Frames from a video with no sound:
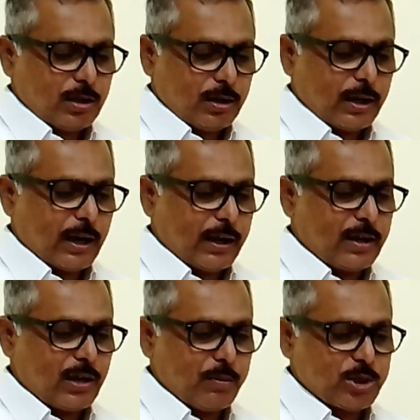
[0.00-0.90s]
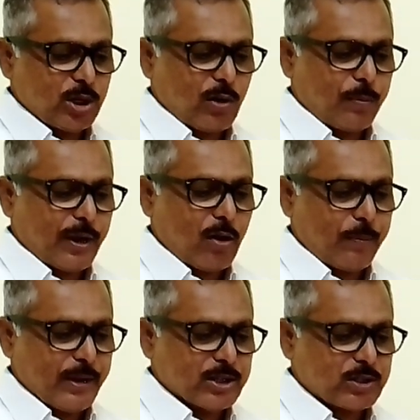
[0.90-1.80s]
regarding commission of an
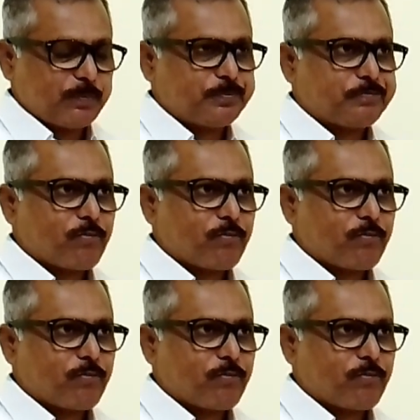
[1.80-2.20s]
offence.